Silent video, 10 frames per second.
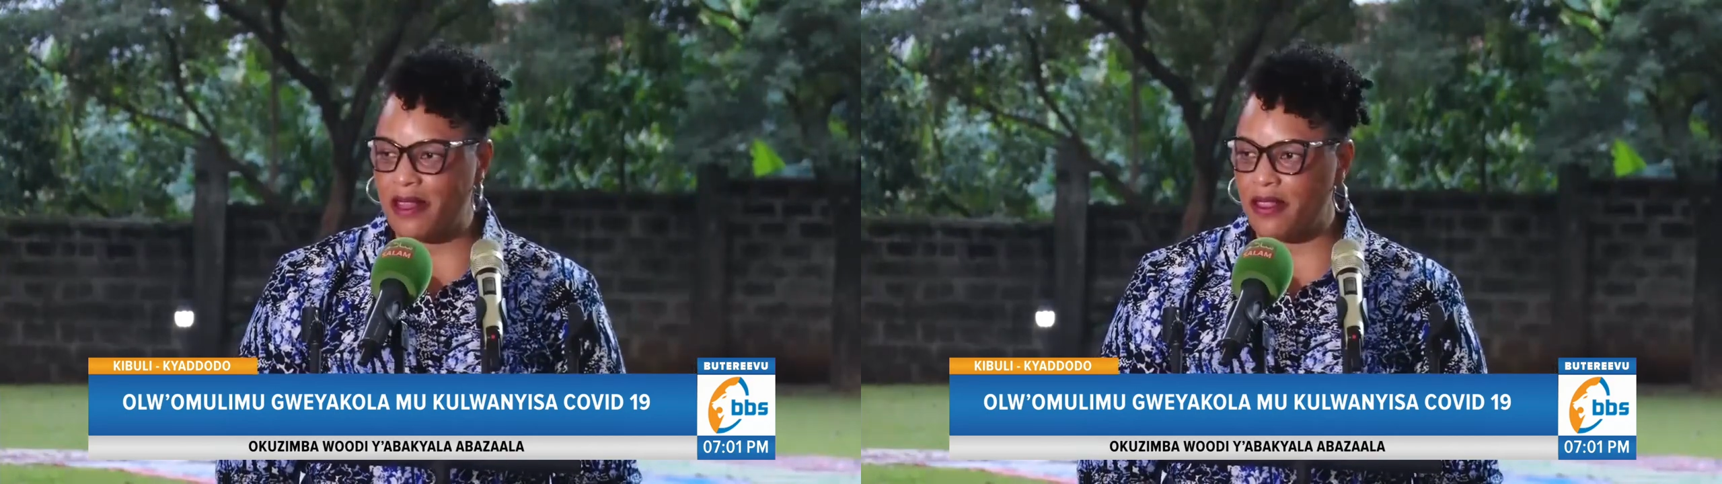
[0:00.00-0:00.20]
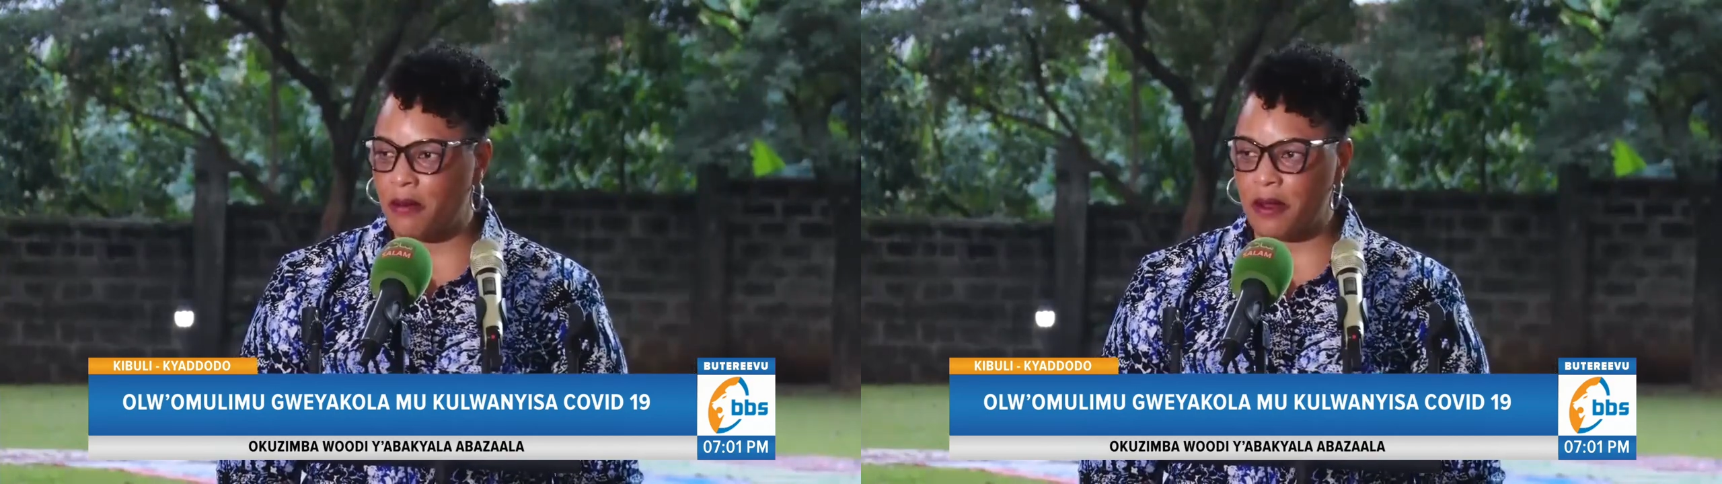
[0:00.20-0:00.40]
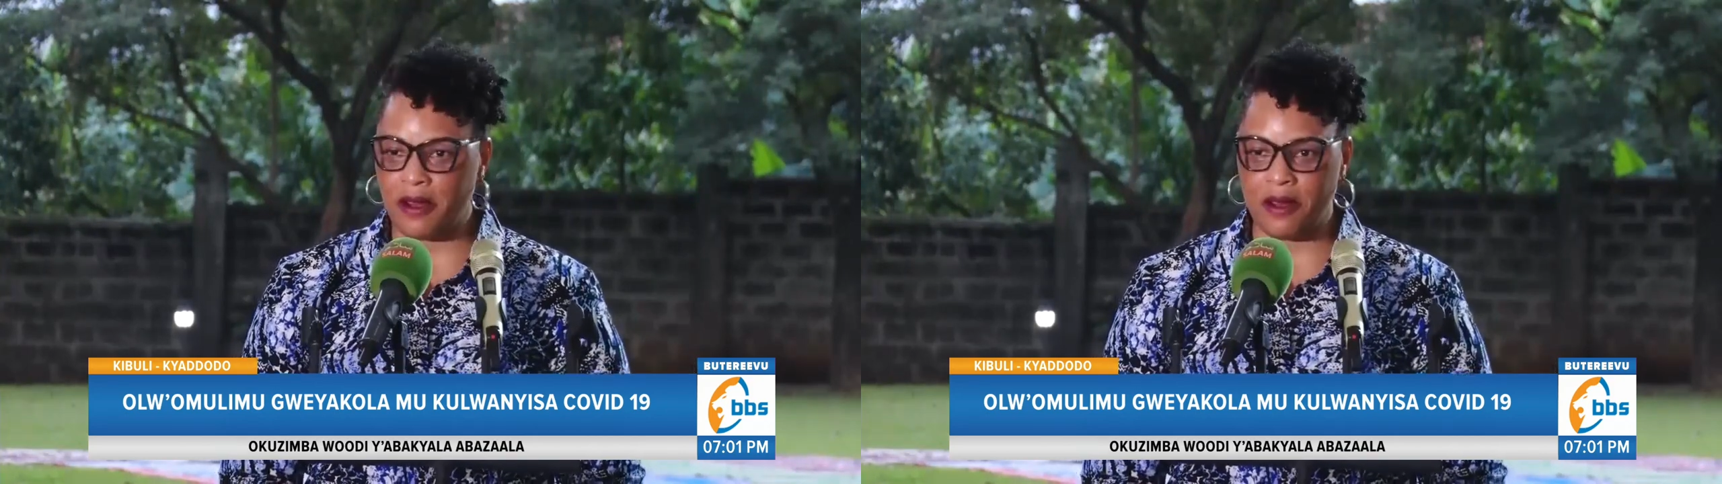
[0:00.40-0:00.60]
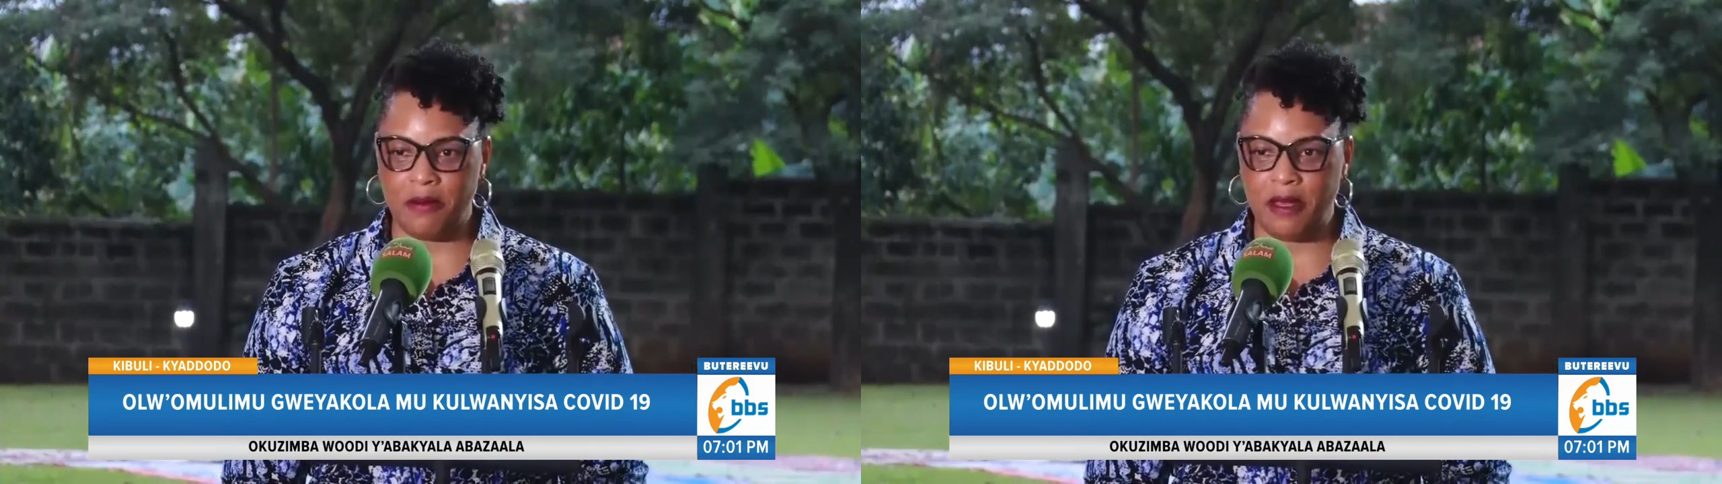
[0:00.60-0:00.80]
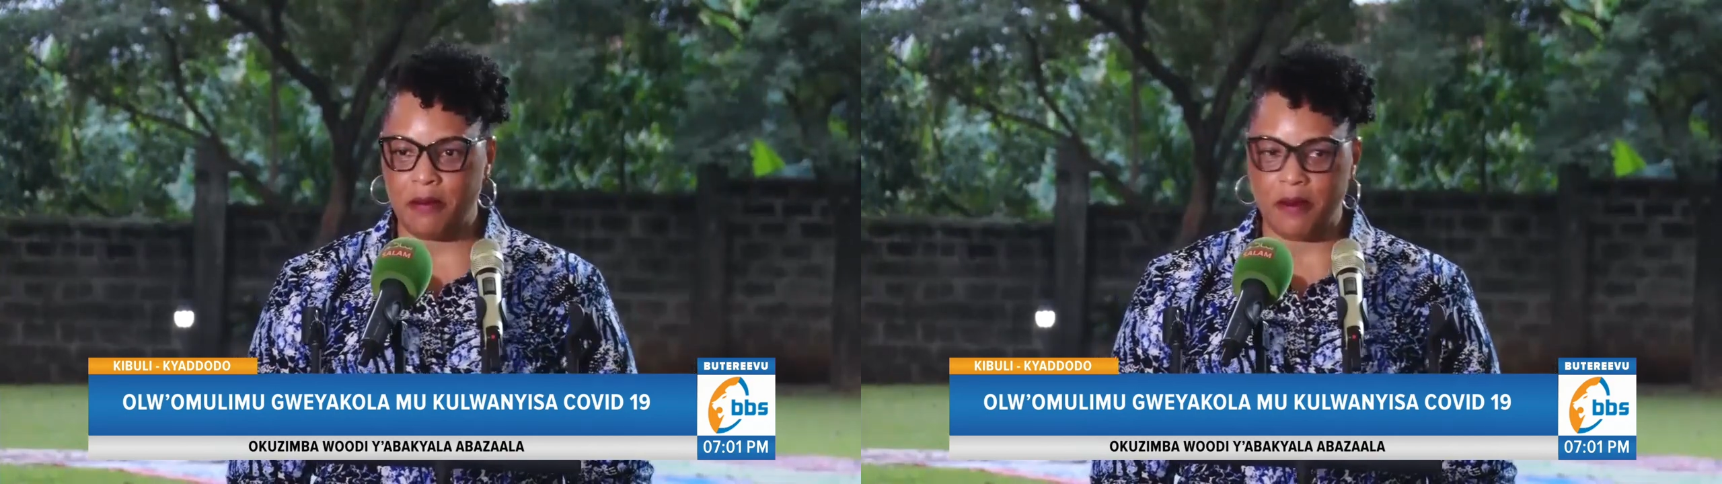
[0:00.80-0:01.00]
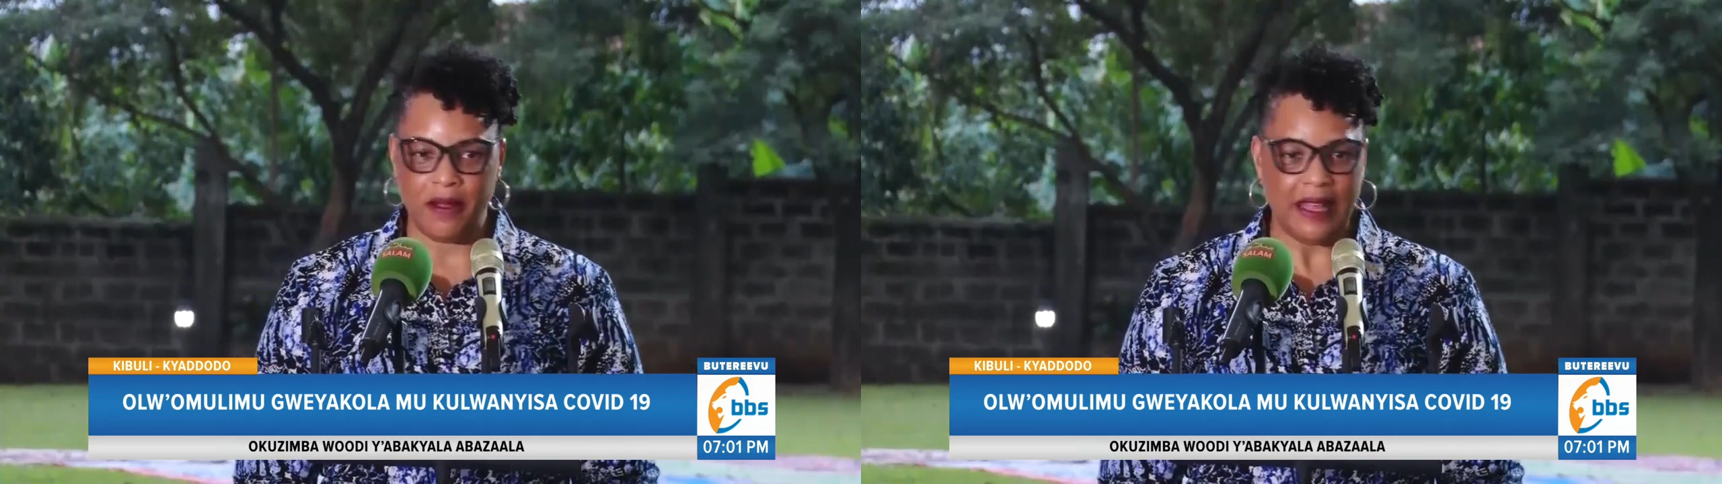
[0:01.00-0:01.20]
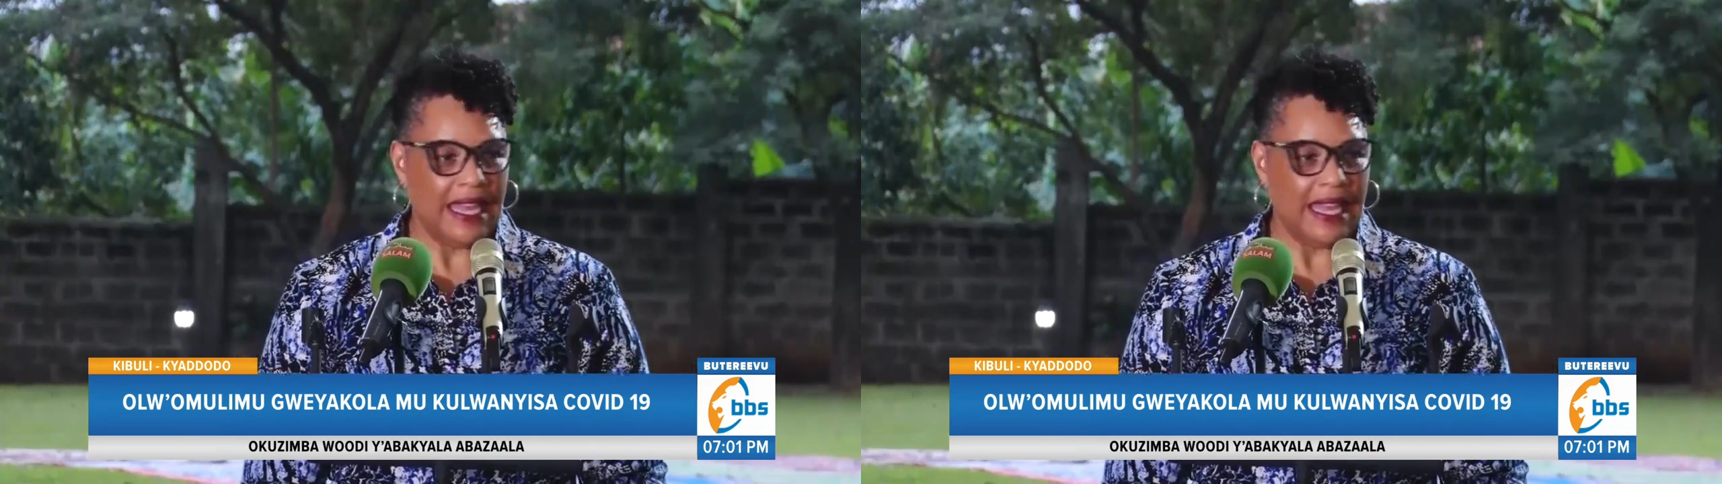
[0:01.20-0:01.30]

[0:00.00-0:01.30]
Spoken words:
and the American people.